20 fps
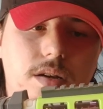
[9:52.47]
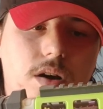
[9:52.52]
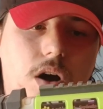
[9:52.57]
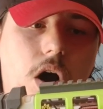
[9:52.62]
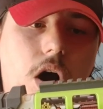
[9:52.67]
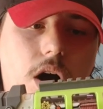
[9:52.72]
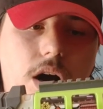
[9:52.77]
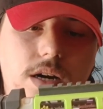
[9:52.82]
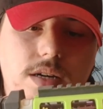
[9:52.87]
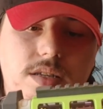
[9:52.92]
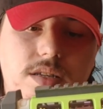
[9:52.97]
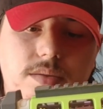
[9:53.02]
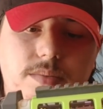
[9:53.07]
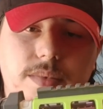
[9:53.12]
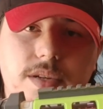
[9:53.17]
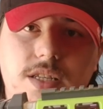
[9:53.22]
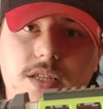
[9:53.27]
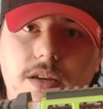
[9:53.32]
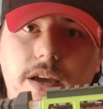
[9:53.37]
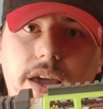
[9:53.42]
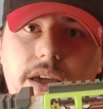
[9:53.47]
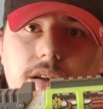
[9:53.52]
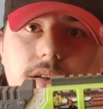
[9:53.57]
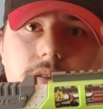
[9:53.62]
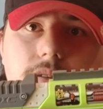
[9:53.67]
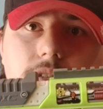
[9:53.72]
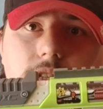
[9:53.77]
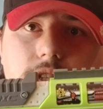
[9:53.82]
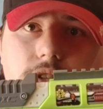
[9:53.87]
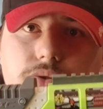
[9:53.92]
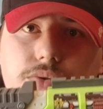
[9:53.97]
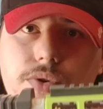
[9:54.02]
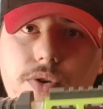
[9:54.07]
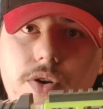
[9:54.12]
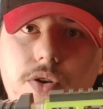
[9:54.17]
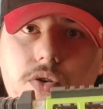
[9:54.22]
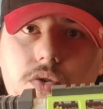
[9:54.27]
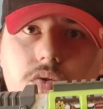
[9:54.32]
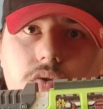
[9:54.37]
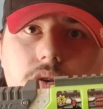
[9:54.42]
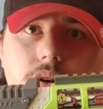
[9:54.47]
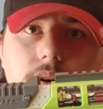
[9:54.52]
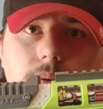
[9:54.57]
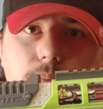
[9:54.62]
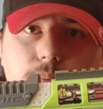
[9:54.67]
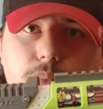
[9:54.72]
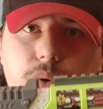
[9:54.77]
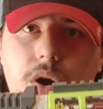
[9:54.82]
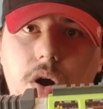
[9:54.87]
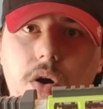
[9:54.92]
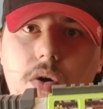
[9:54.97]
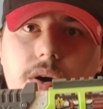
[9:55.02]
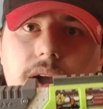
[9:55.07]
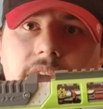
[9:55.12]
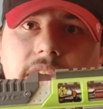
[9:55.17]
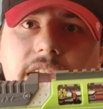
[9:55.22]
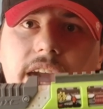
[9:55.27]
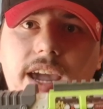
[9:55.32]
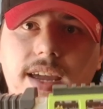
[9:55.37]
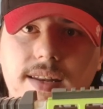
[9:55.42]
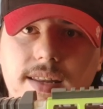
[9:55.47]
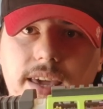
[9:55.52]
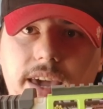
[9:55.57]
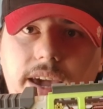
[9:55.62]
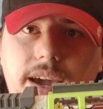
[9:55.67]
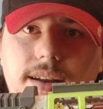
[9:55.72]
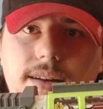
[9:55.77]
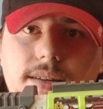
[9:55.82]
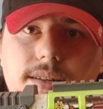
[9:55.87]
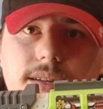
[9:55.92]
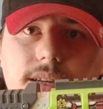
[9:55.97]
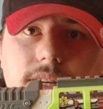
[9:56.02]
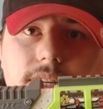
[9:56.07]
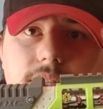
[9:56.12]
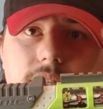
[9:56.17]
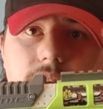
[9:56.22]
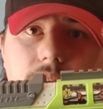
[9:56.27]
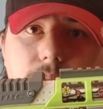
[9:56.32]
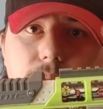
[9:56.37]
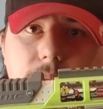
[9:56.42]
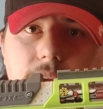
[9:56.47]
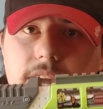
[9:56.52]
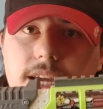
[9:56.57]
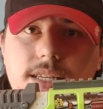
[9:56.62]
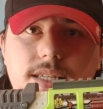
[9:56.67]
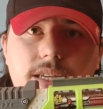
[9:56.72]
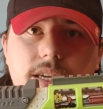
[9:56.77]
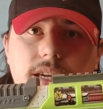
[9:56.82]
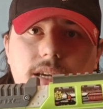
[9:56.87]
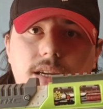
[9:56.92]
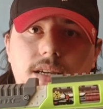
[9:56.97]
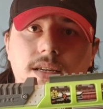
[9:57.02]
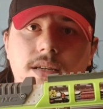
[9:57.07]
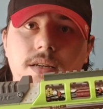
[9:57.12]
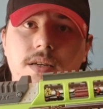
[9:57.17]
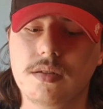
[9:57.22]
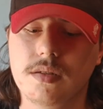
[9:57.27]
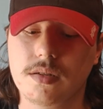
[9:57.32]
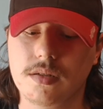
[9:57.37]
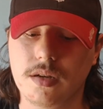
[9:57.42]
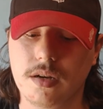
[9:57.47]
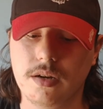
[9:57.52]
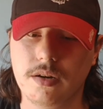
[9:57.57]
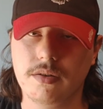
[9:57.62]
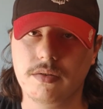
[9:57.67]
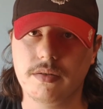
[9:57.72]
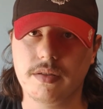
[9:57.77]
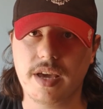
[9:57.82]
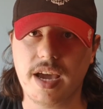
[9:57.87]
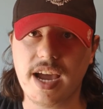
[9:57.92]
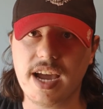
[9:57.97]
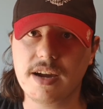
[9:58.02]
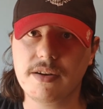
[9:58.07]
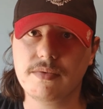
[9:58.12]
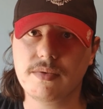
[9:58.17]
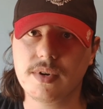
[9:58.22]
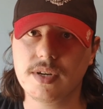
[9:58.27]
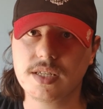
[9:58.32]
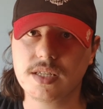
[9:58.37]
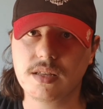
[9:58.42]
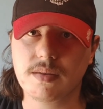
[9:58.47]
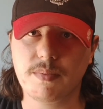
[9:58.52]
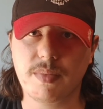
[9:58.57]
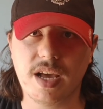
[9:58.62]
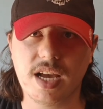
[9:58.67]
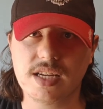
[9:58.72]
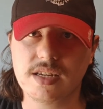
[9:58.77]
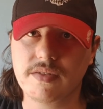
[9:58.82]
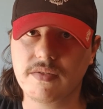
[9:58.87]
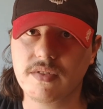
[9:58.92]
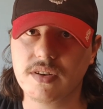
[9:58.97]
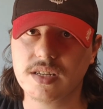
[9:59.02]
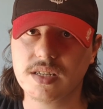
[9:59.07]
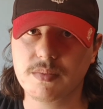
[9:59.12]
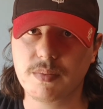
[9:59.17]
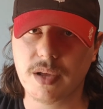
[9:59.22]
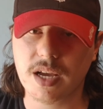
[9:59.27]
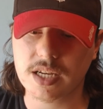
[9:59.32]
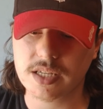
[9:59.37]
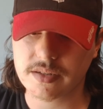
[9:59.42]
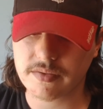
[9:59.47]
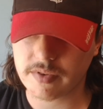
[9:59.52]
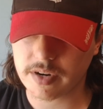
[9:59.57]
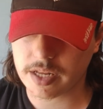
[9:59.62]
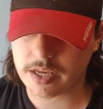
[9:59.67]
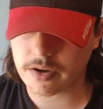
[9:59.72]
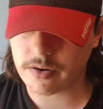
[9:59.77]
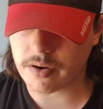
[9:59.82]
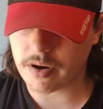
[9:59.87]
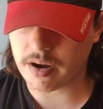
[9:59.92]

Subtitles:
awesome. It's a true pro hand cannon. It's amazing. So that was the Blaster versus Blaster video